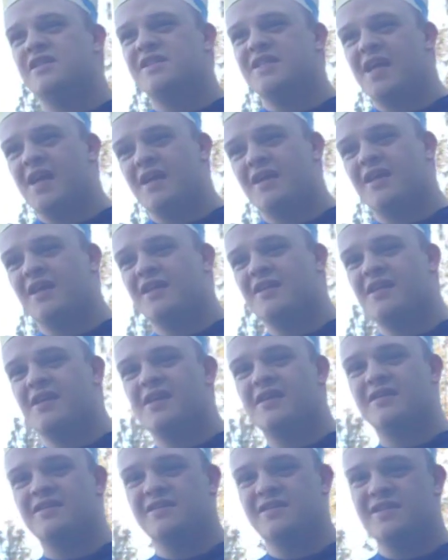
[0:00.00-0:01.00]
Zack, and he
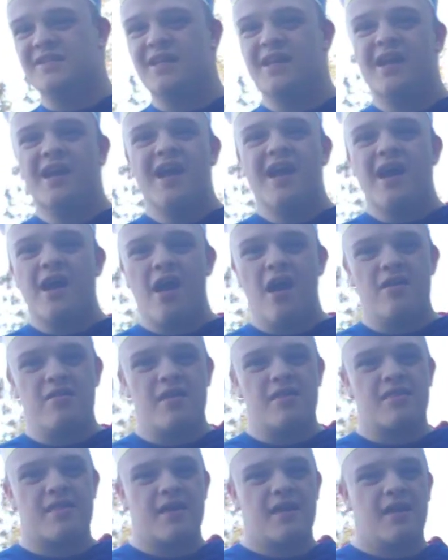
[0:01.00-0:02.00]
has
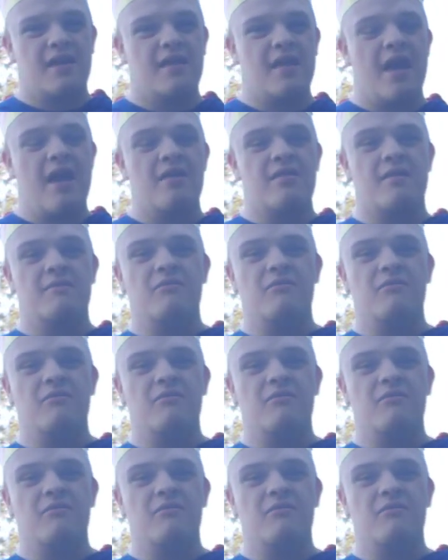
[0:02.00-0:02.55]
other